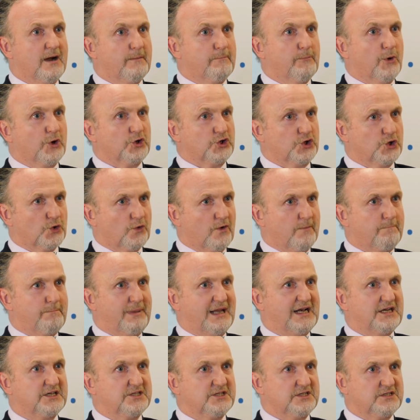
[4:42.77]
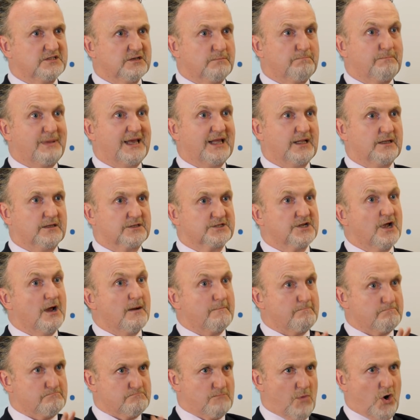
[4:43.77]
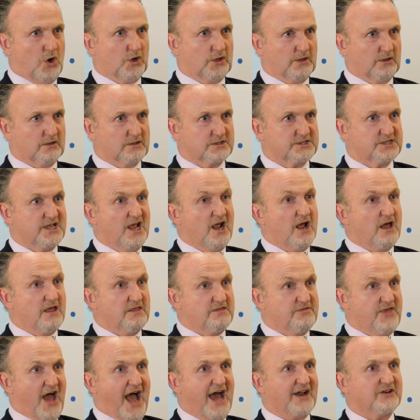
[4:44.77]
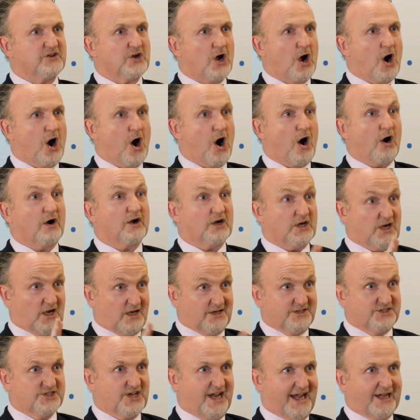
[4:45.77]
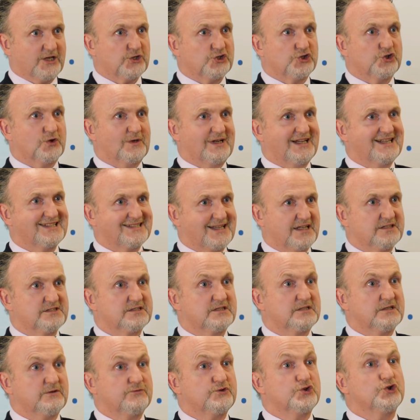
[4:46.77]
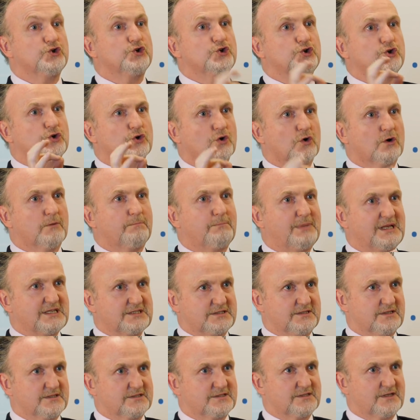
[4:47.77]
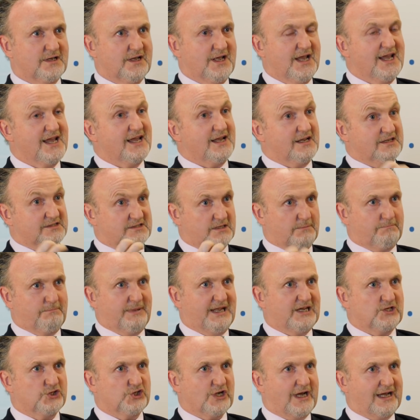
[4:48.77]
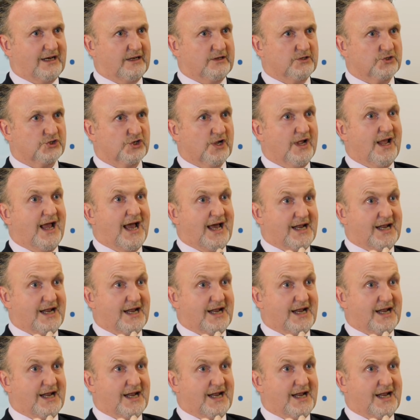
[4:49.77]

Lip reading: but your ability to build models that are contextually sensitive to your business is the big challenge.